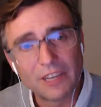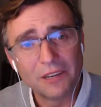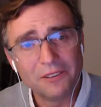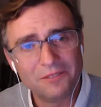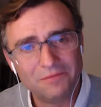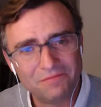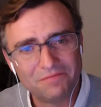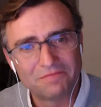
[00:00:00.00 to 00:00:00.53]

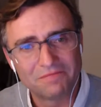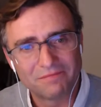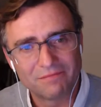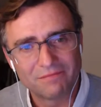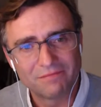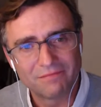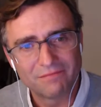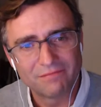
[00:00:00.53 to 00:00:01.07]
Once it
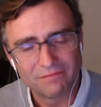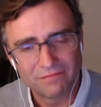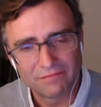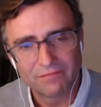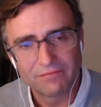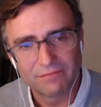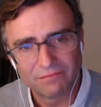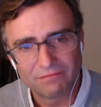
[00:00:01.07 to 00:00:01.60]
works, maybe
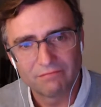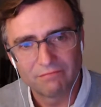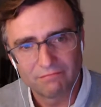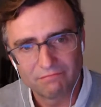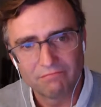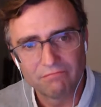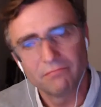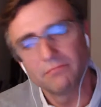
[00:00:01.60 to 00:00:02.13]
you're going to be
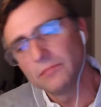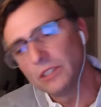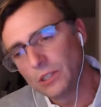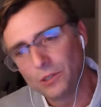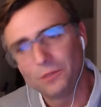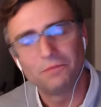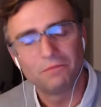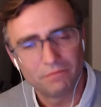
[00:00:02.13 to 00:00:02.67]
applied to
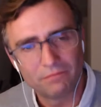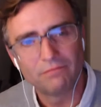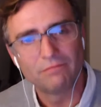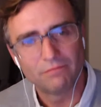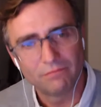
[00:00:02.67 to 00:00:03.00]
something outside.